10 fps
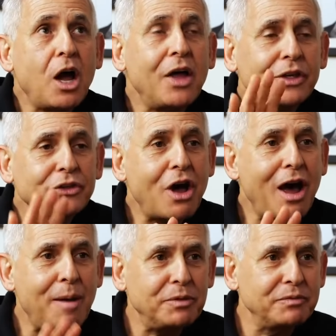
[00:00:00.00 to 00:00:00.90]
On the
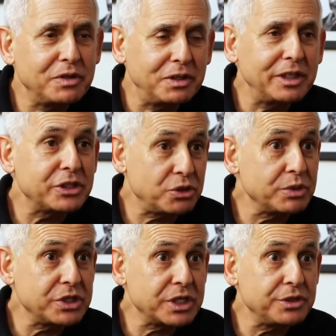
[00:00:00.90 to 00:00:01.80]
top of the list
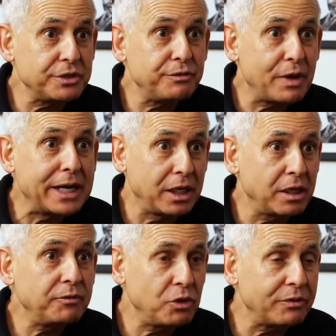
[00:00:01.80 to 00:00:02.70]
was
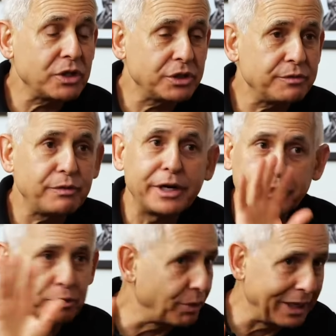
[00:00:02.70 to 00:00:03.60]
schizophrenia. If you have
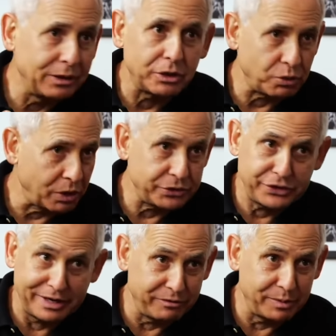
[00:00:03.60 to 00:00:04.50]
schizophrenia, your brain looks worse
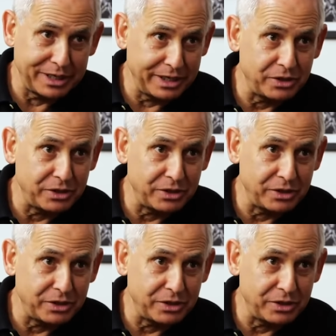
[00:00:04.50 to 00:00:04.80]
than everybody